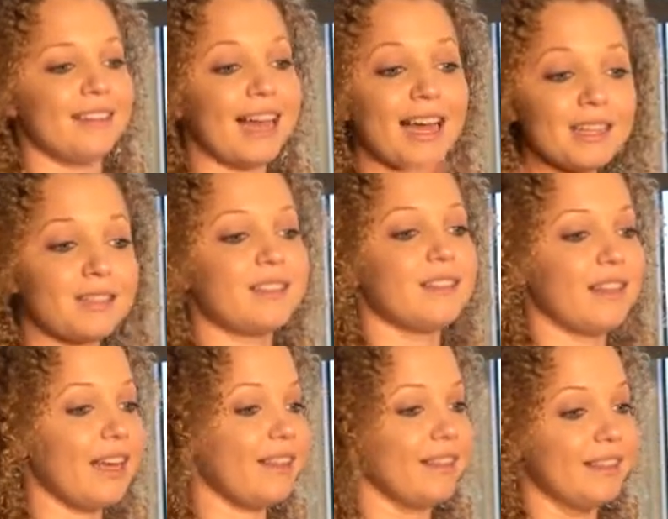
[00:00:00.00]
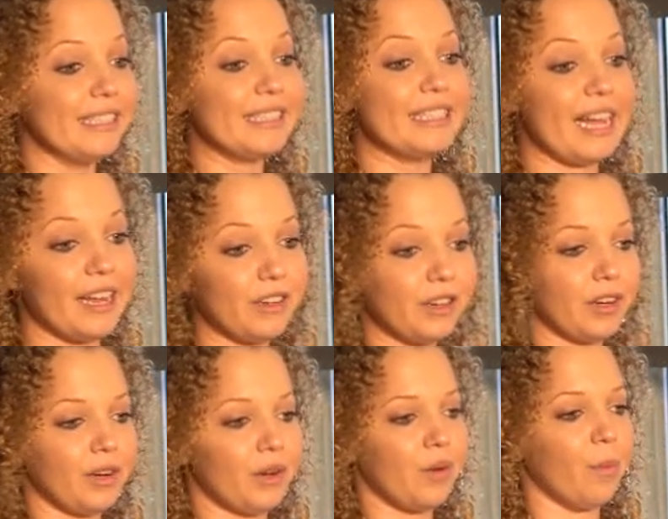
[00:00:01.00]
That's like the
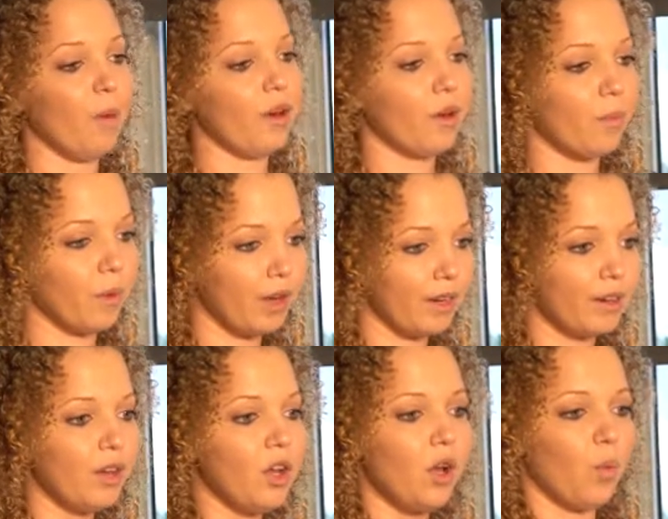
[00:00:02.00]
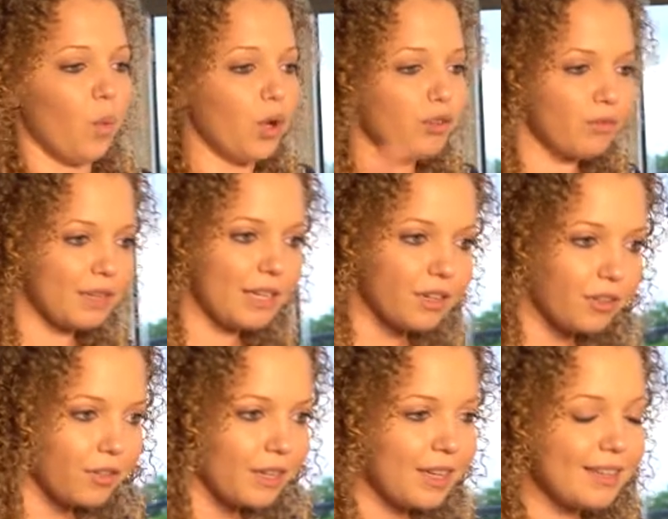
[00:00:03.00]
standard 101. Will you need a
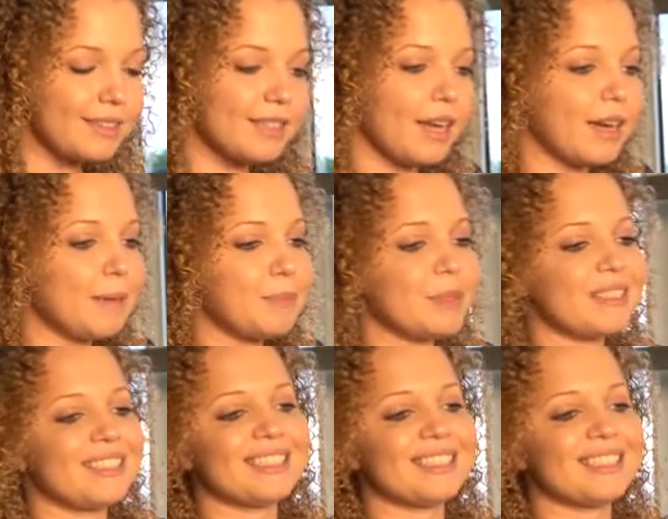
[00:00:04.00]
3-light setup?